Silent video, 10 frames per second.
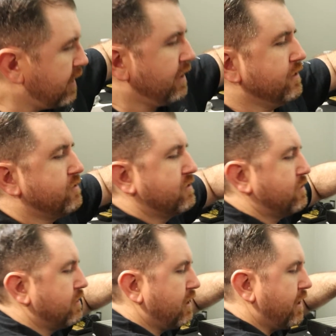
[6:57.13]
Uh,
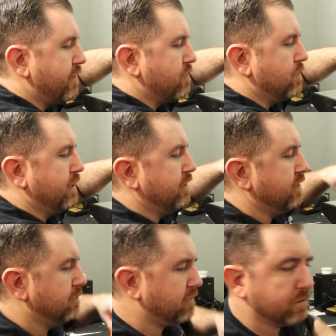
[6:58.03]
this other
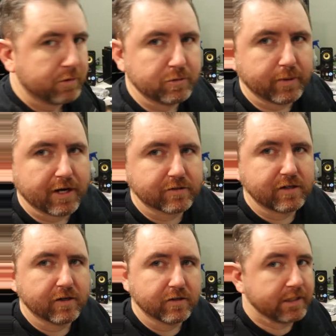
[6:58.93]
one, the, the blue box
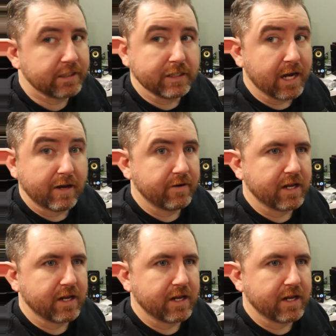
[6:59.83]
here, it didn't have